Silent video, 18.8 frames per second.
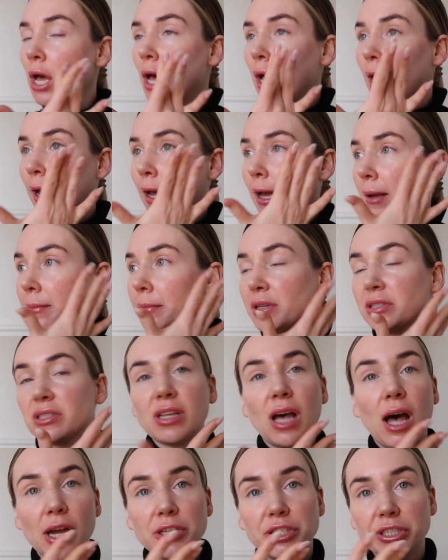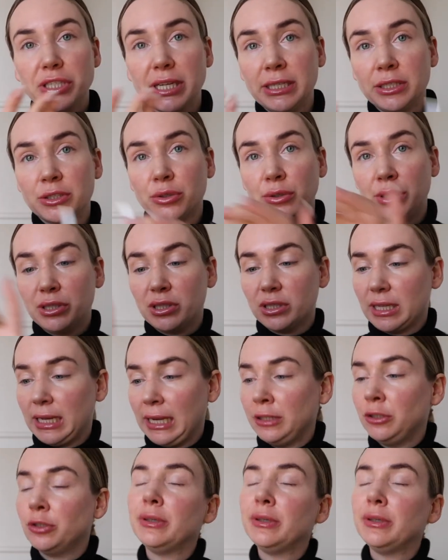massage it into the skin.